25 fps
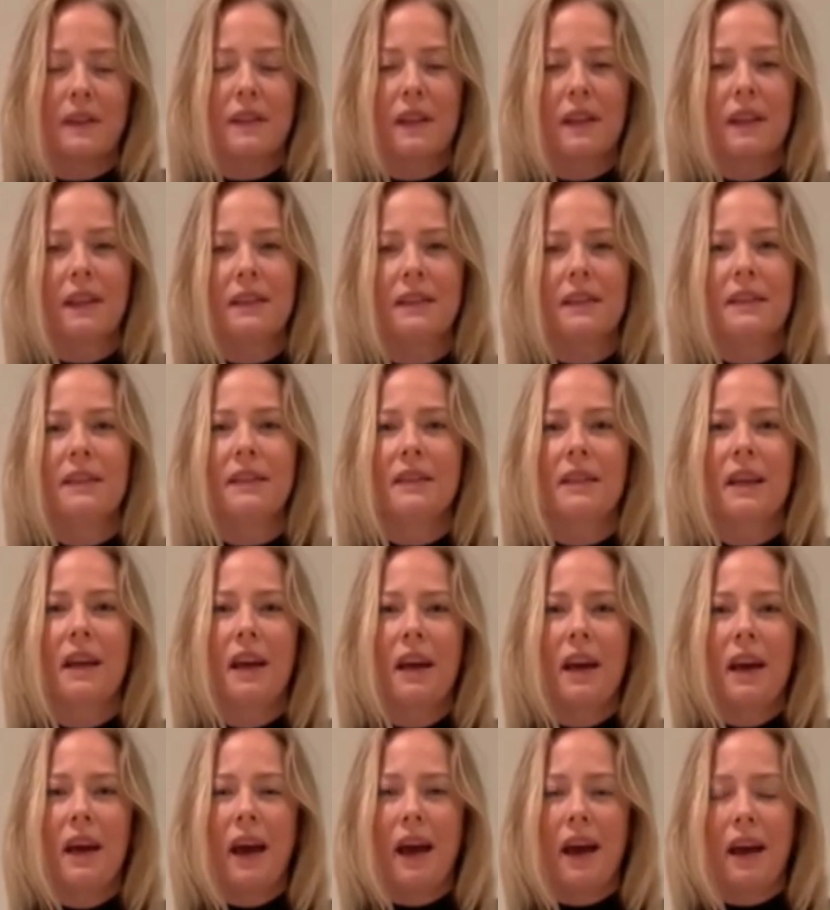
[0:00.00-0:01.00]
sizes,
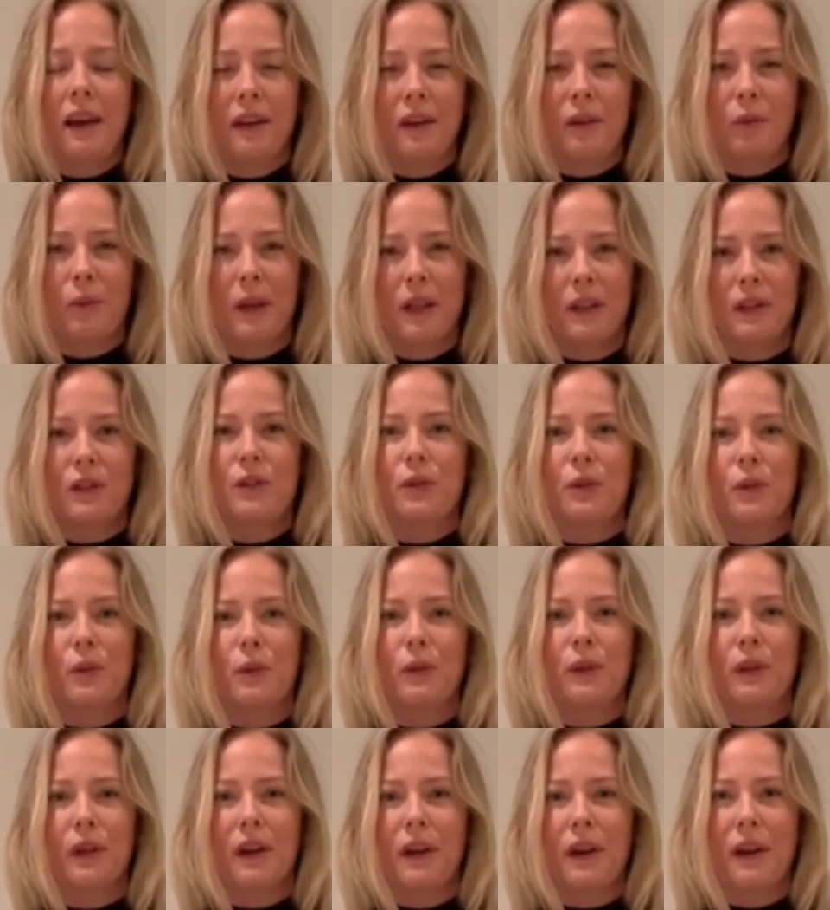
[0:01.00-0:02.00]
and in
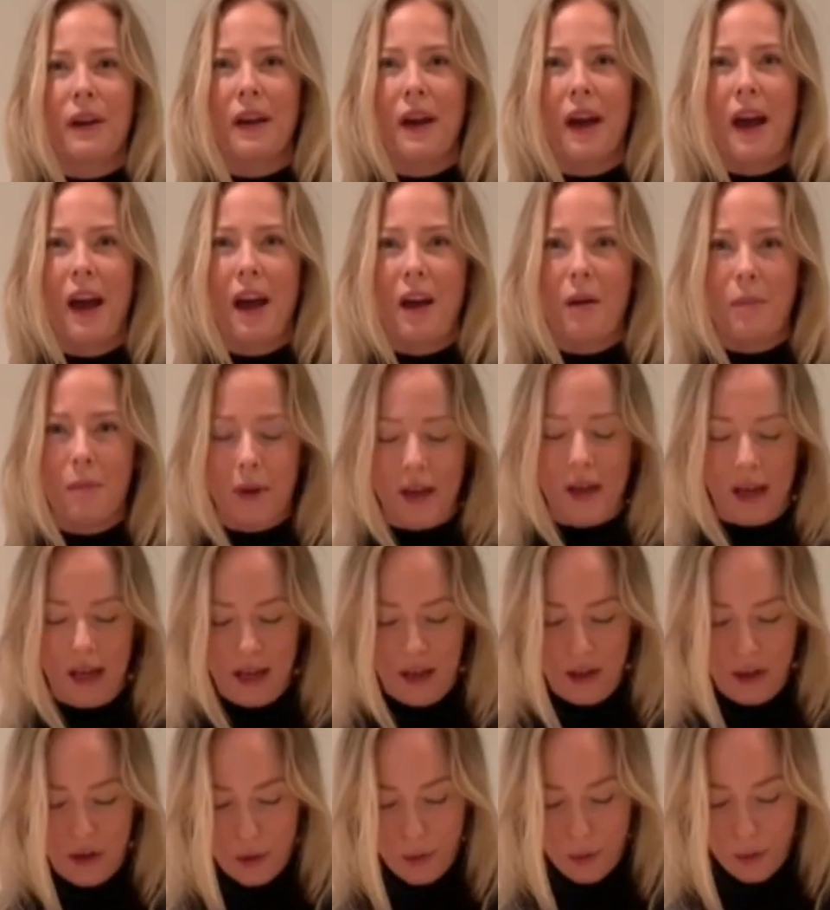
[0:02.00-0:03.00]
wetsuit I am a
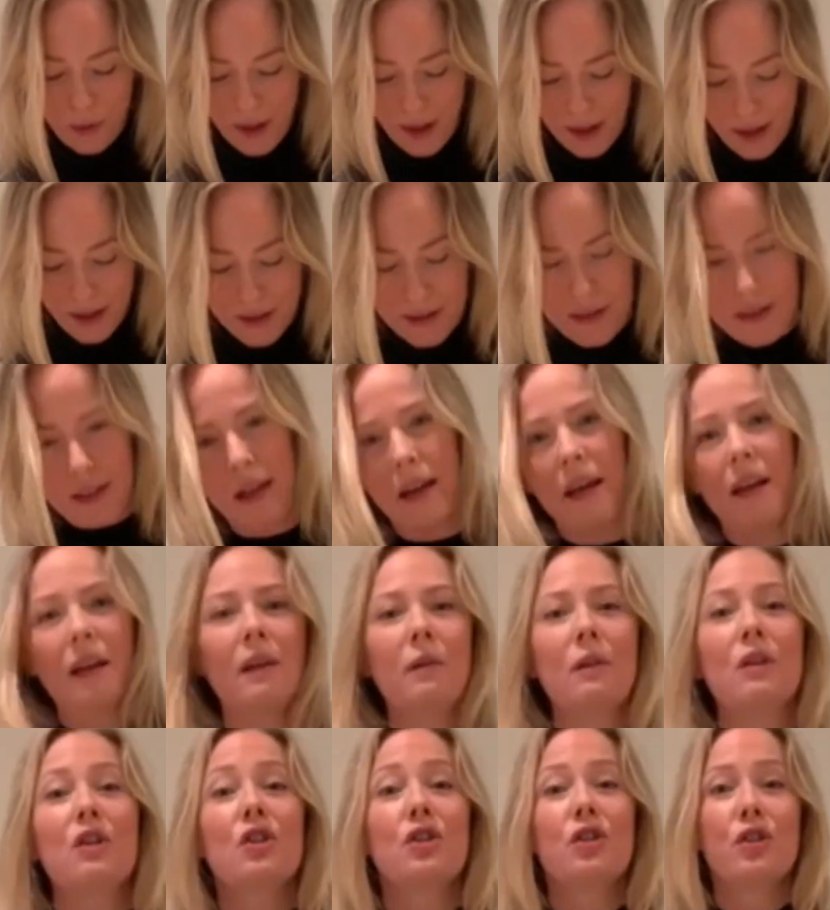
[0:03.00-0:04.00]
UK
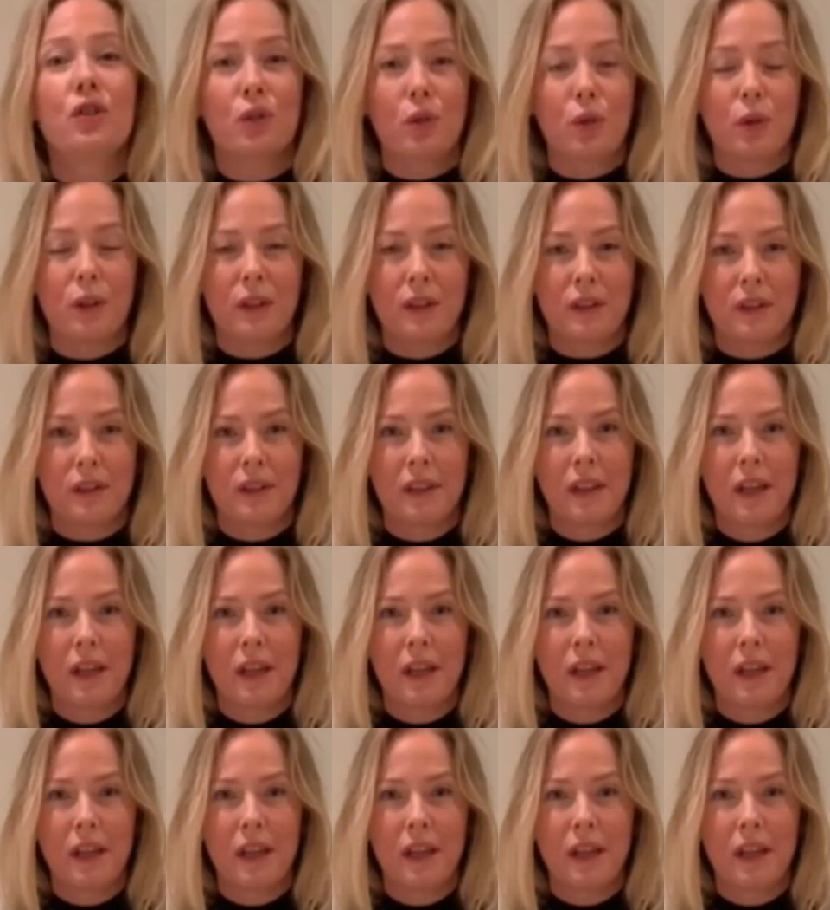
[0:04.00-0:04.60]
10 short.